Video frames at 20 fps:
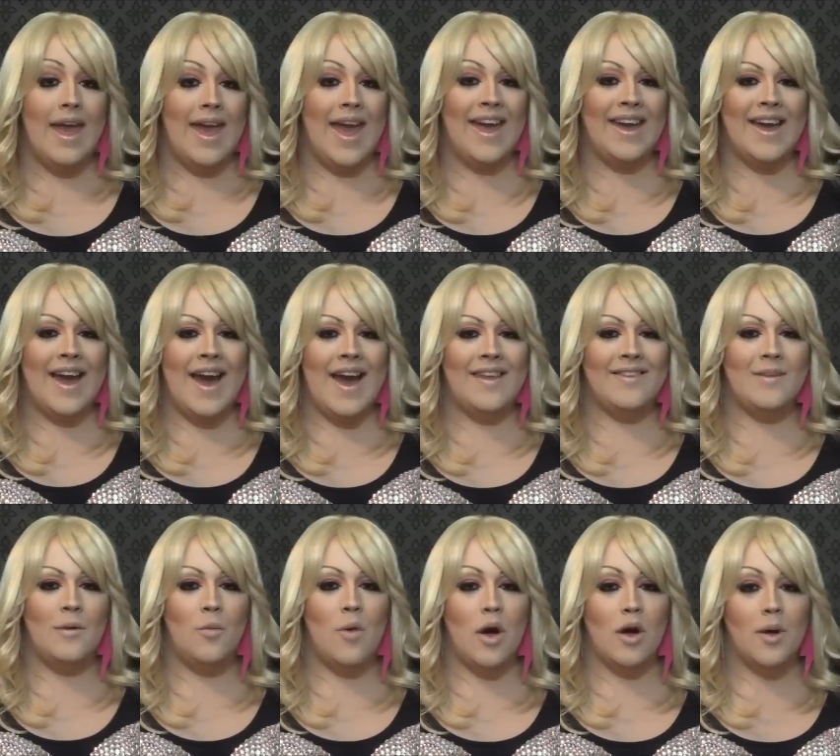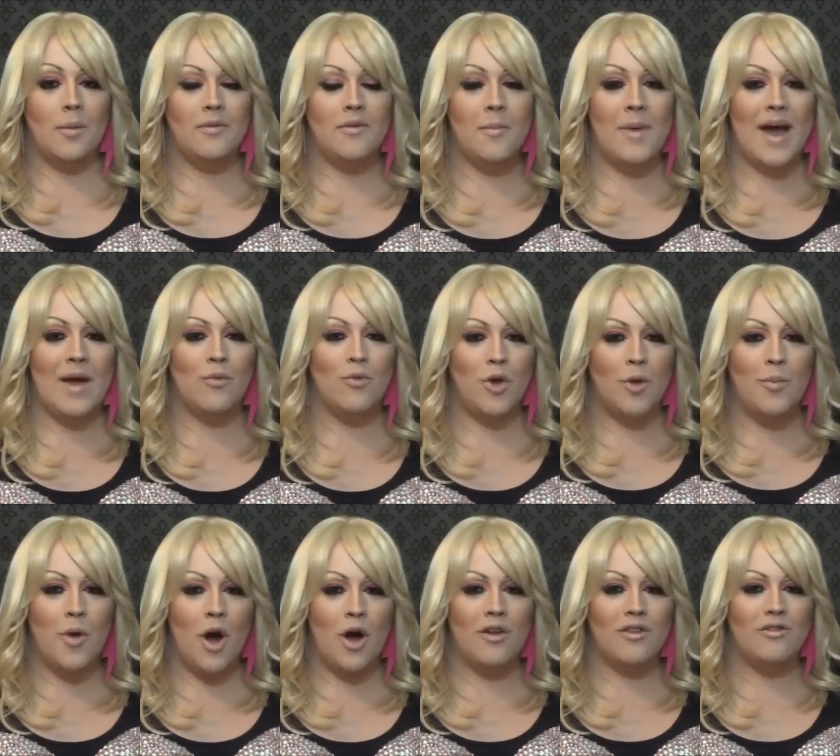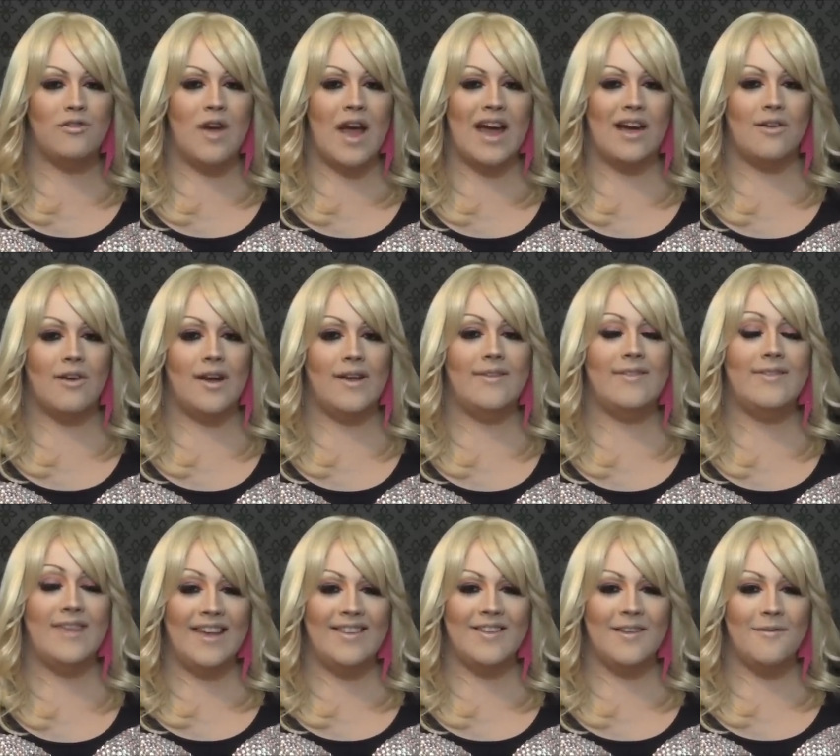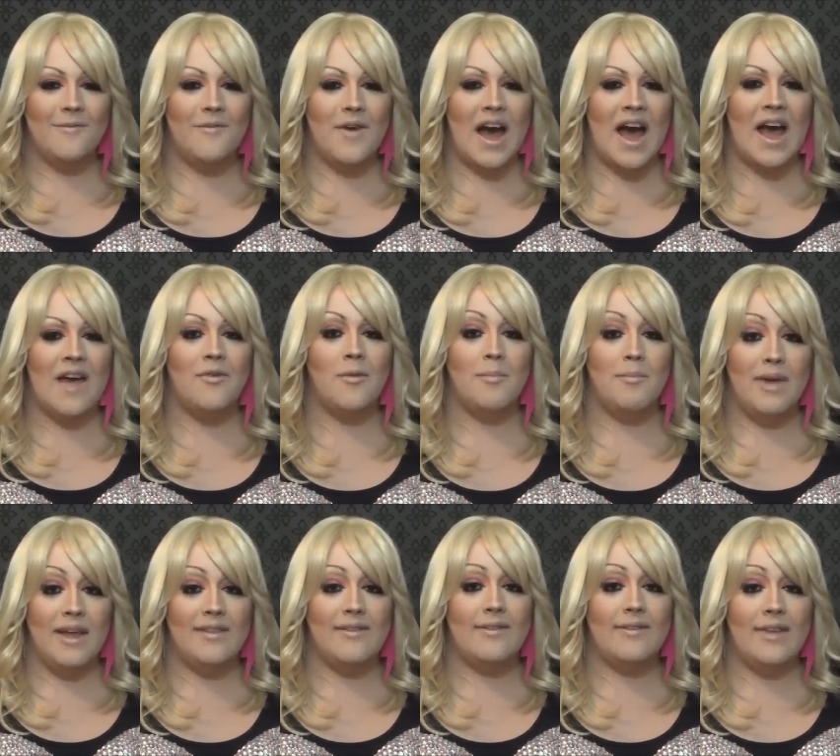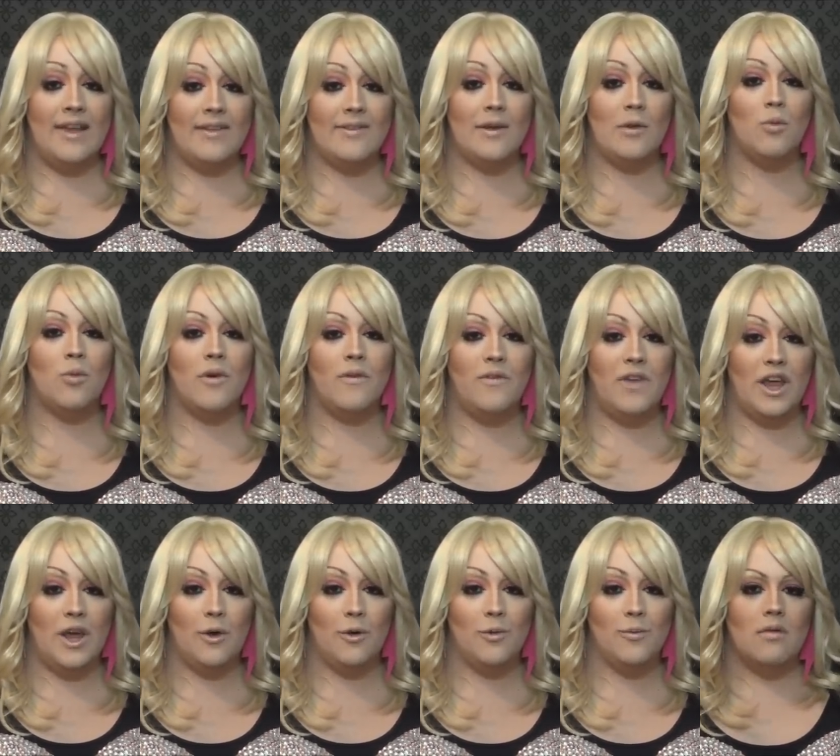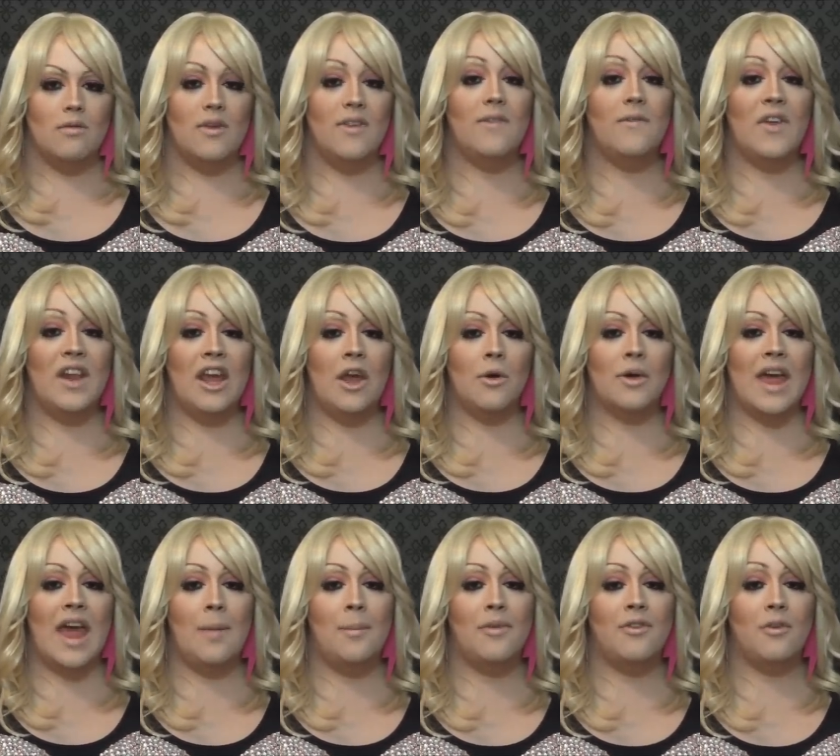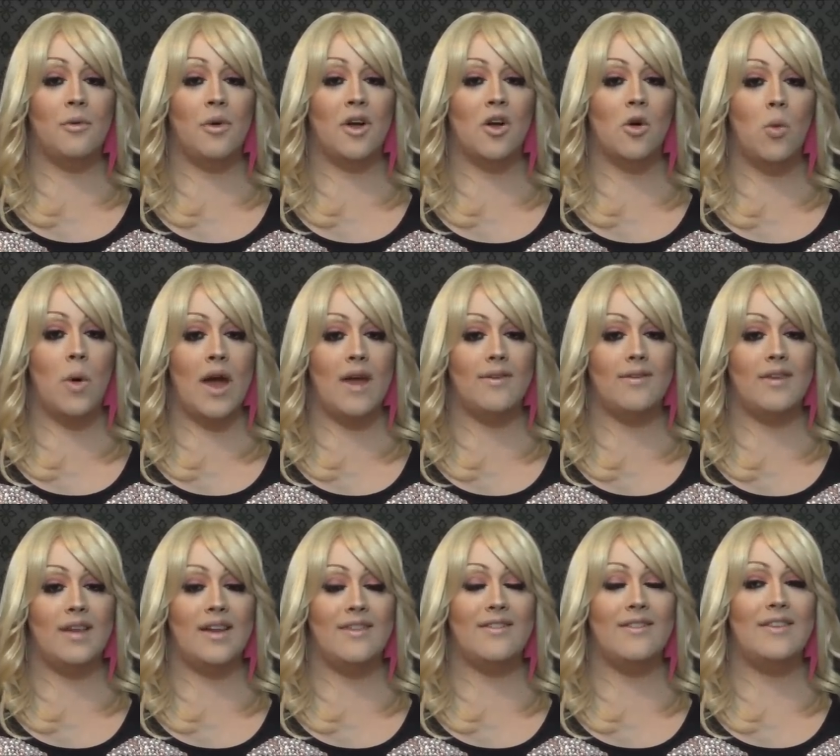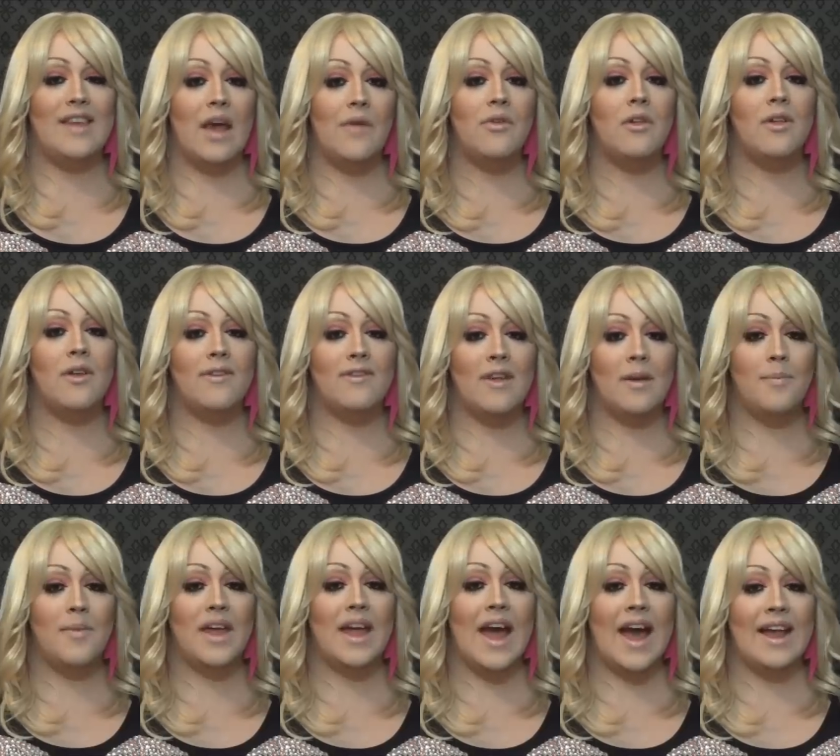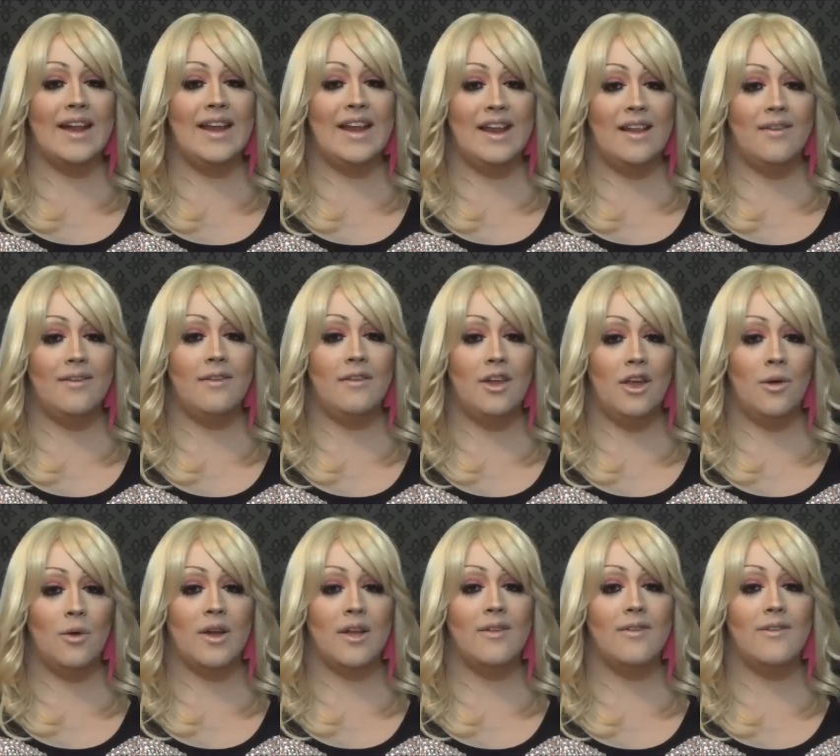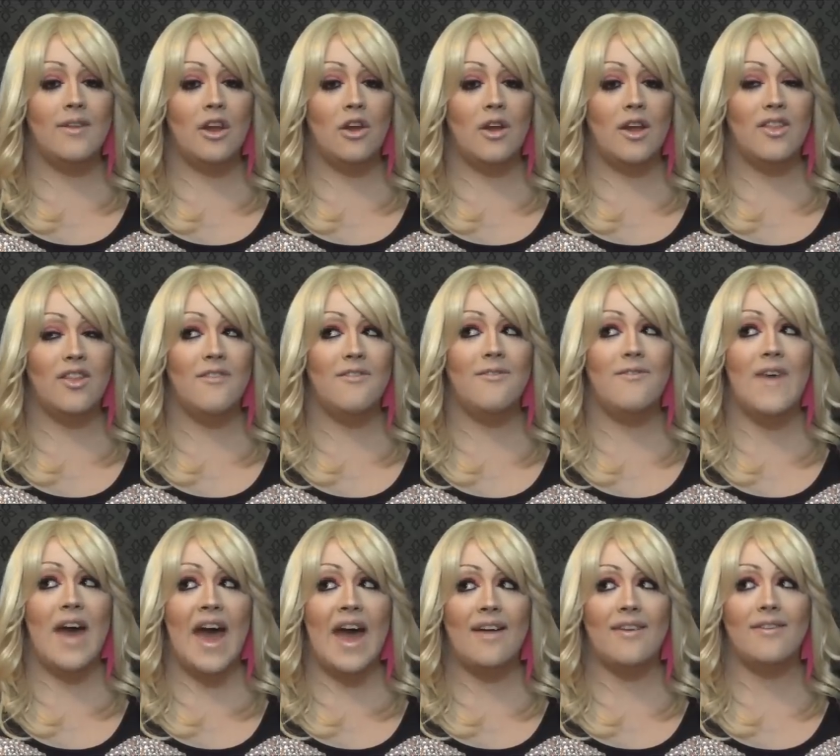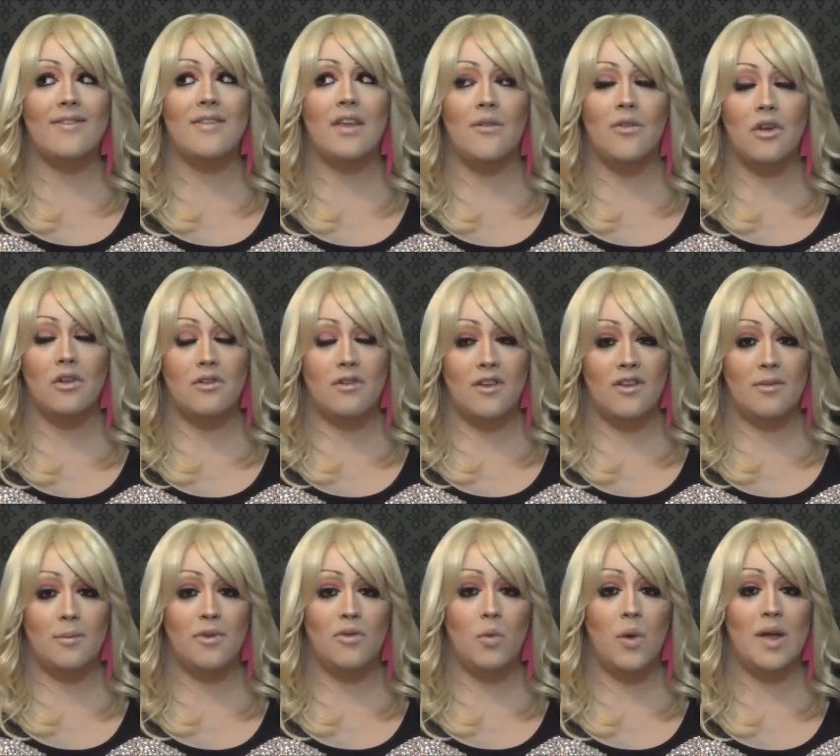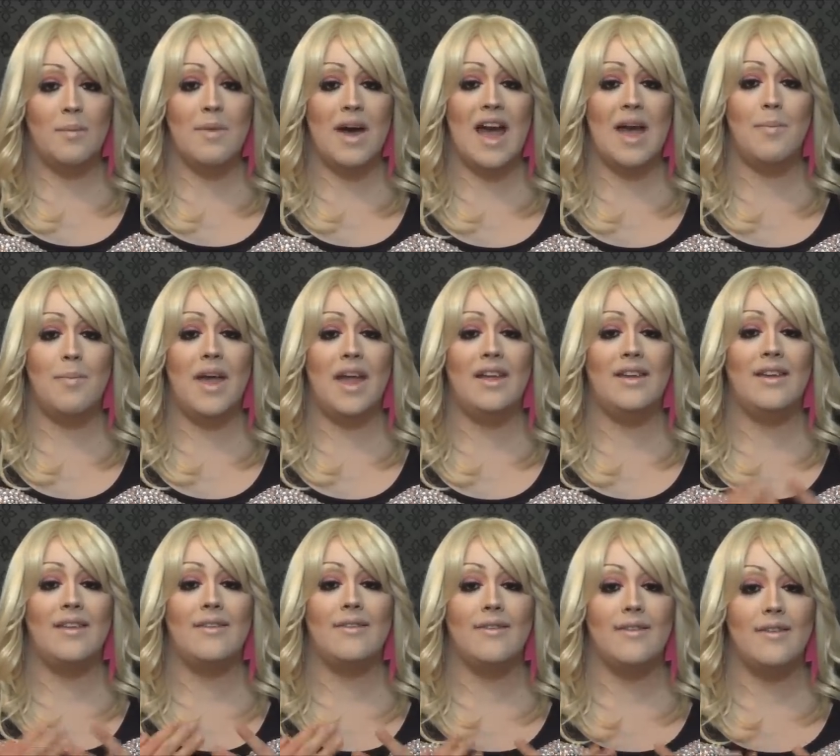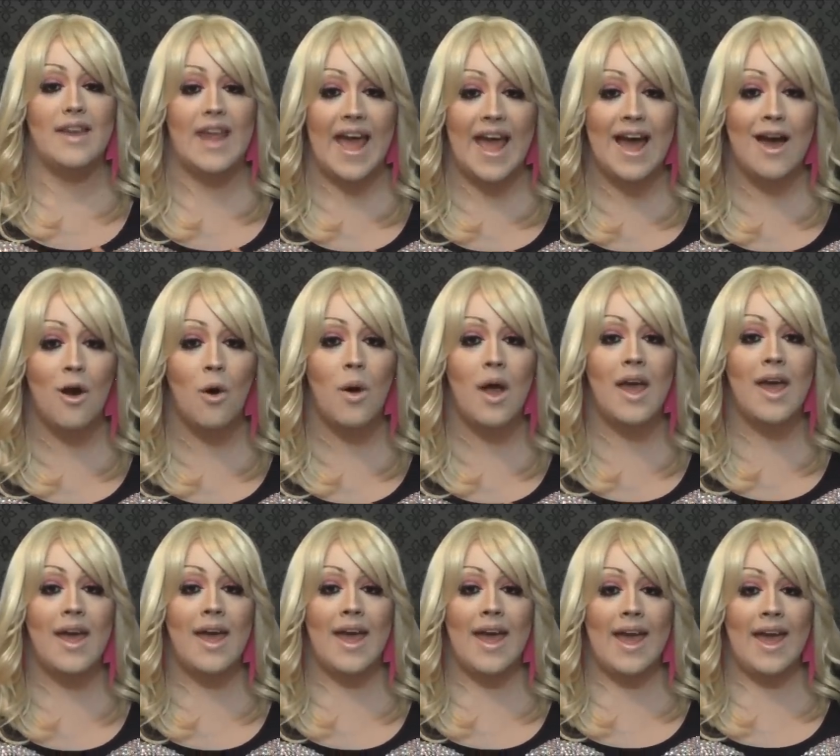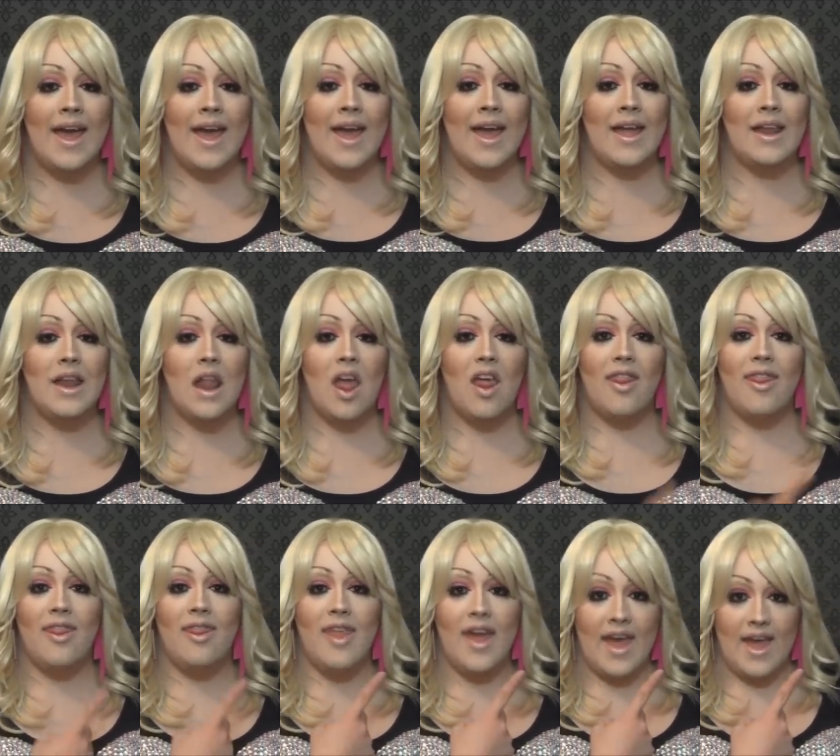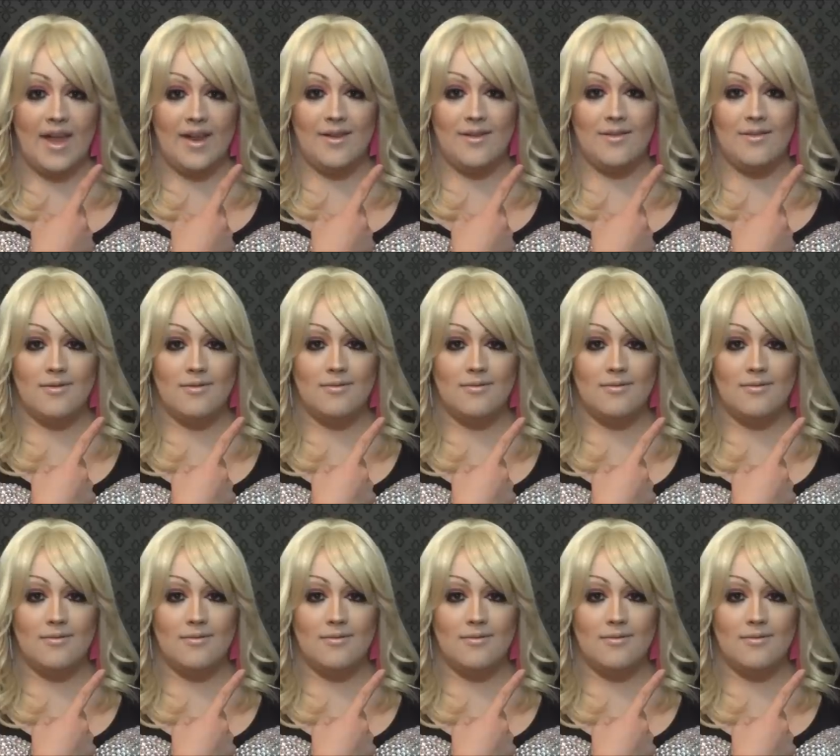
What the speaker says: Hey guys, and welcome to my RuPaul's Drag Race Season 5 mid-season review. This video came as a request, and it's definitely something I needed to do considering the vast differences between my opinions now and then.